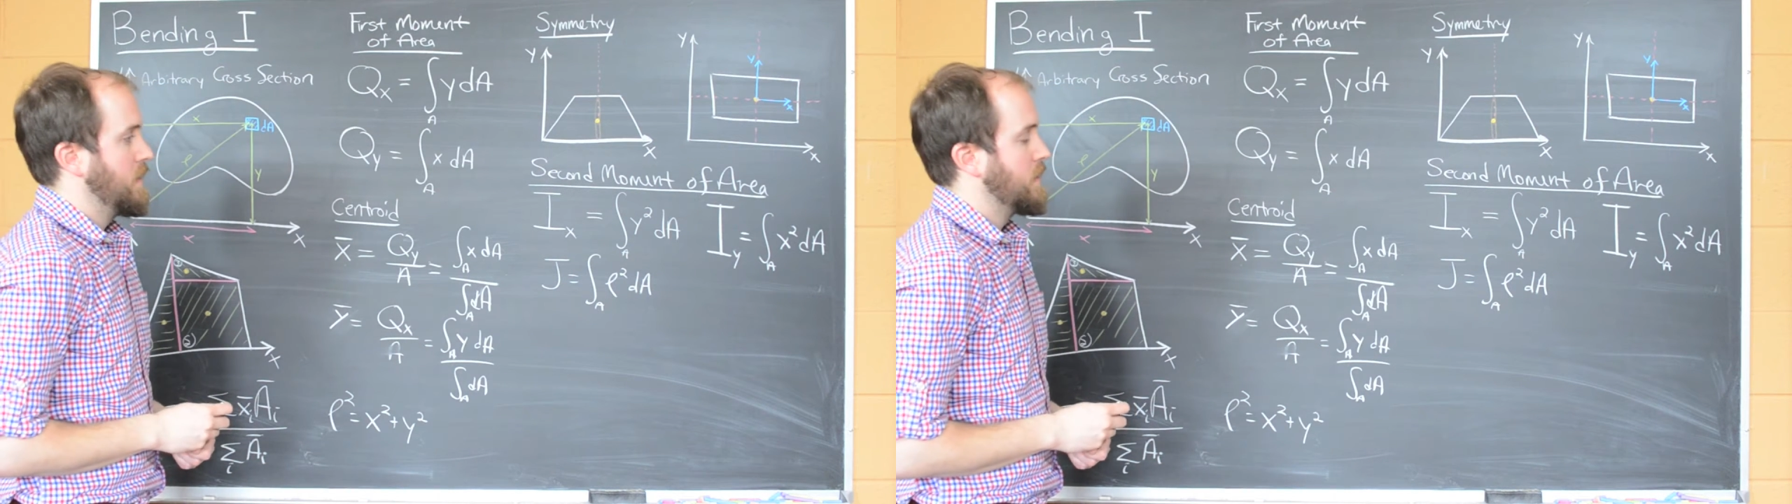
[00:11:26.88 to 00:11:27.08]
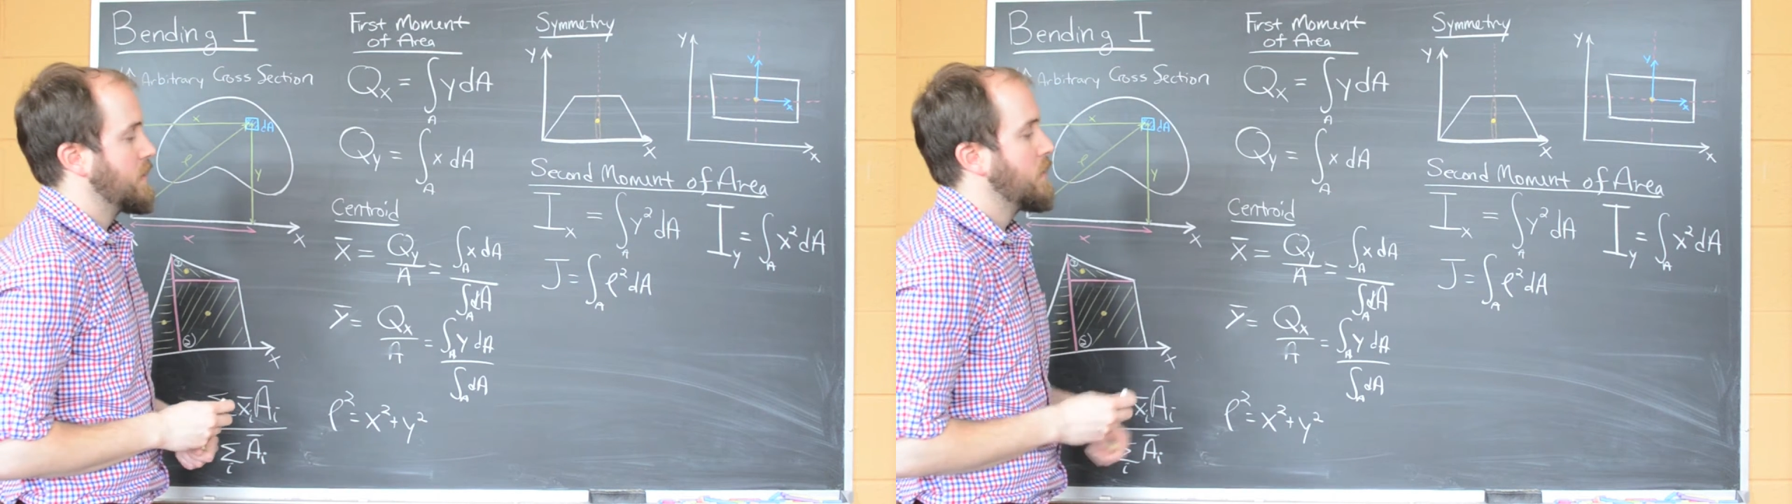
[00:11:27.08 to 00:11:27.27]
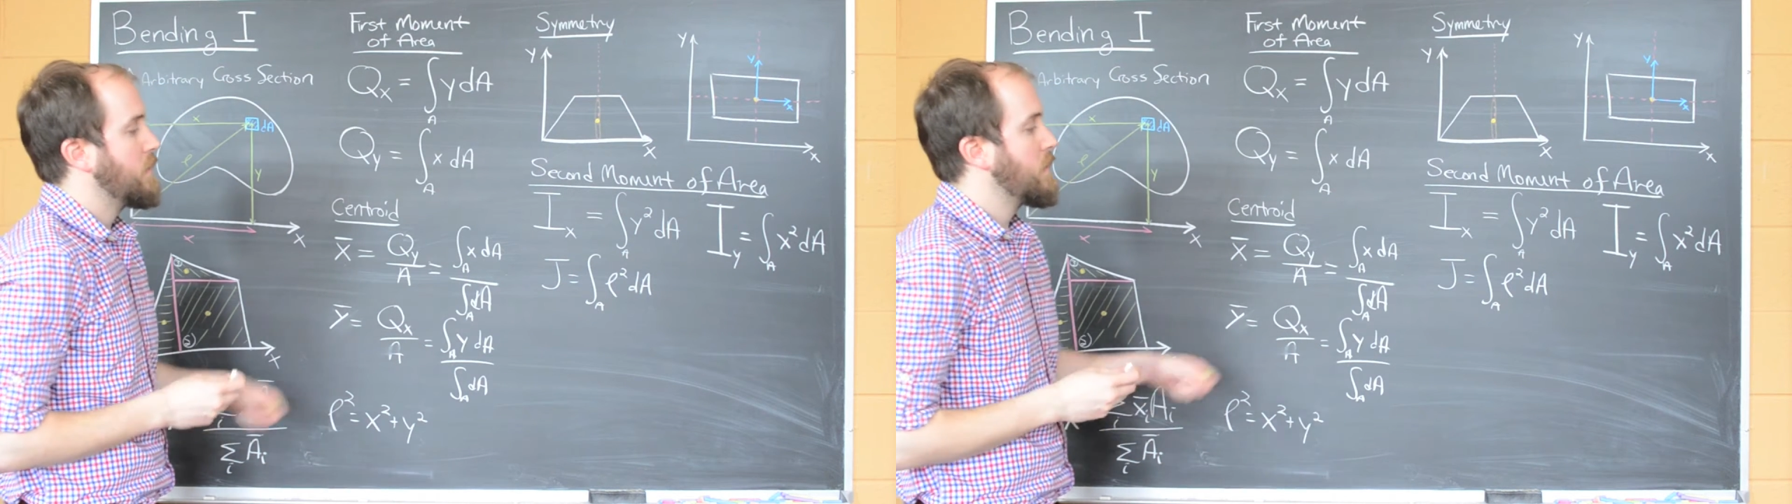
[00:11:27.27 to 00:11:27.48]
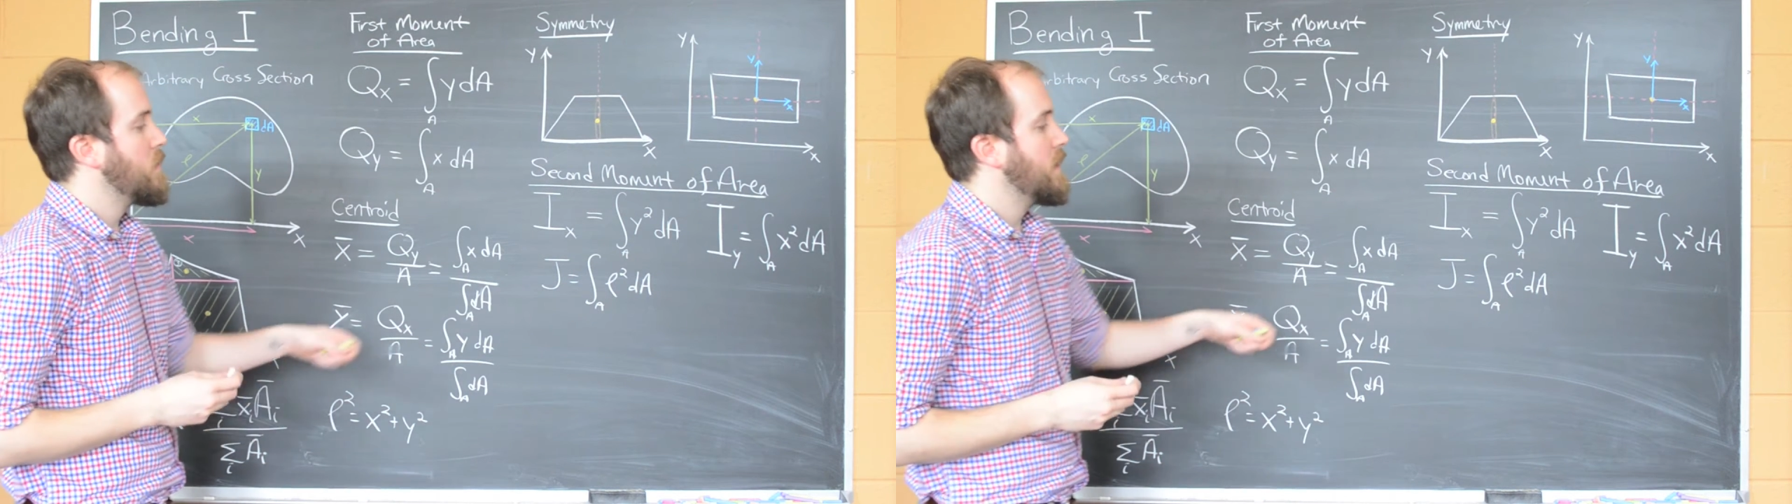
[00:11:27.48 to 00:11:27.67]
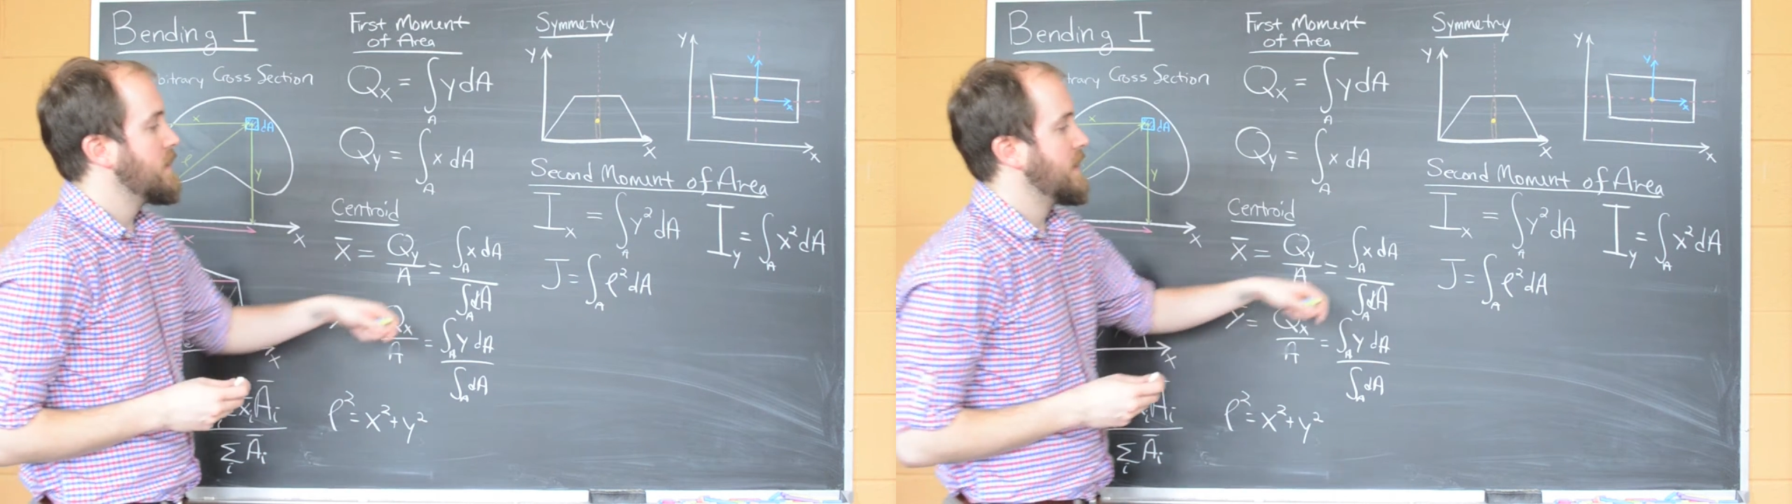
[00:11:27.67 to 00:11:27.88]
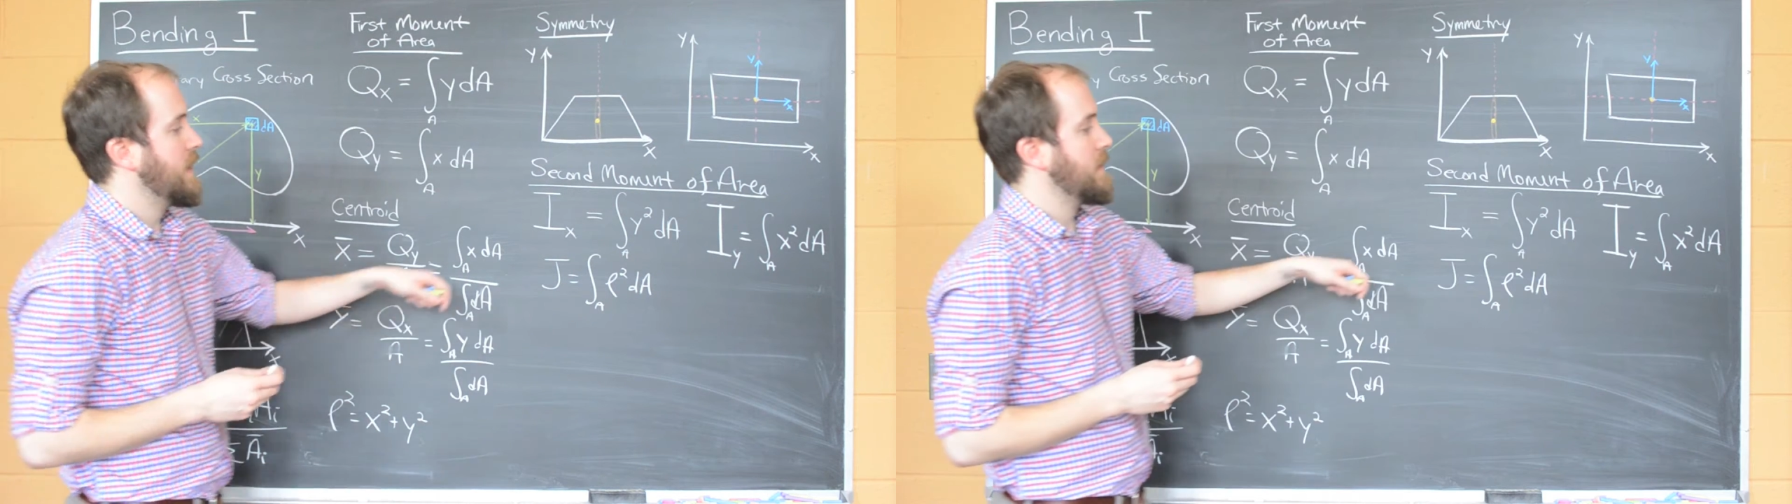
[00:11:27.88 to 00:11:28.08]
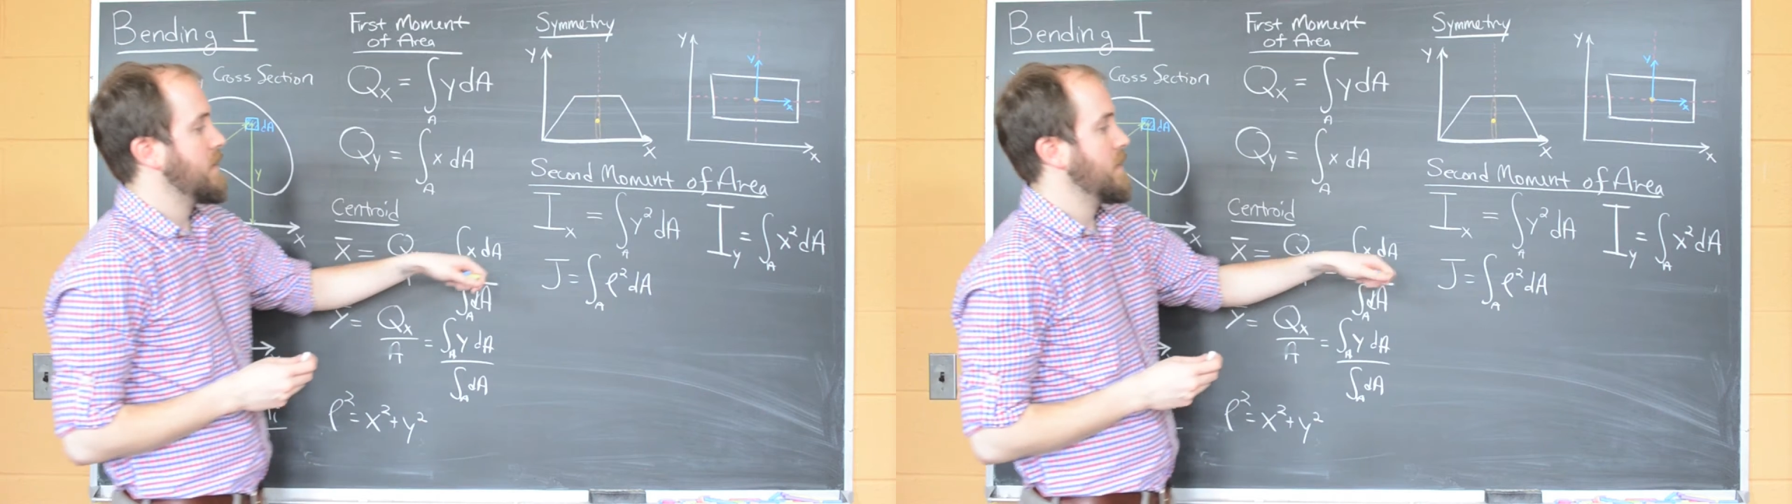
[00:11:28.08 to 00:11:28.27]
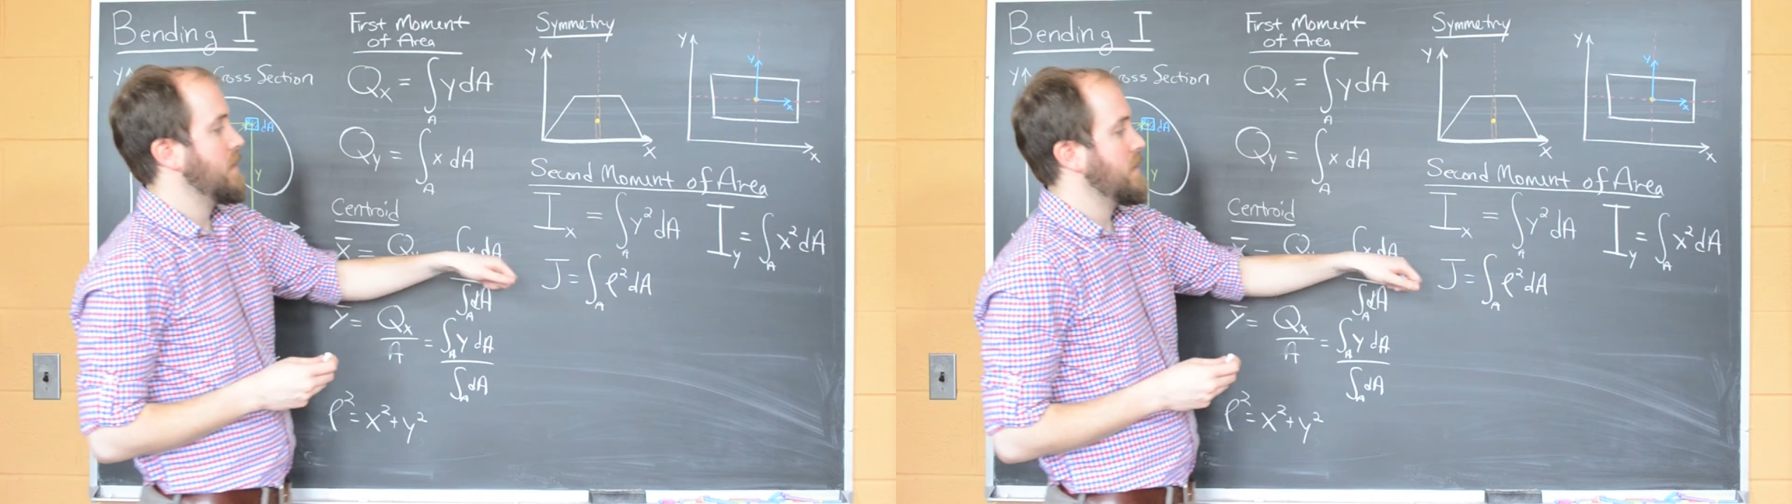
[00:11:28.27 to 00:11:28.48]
So if we want to get the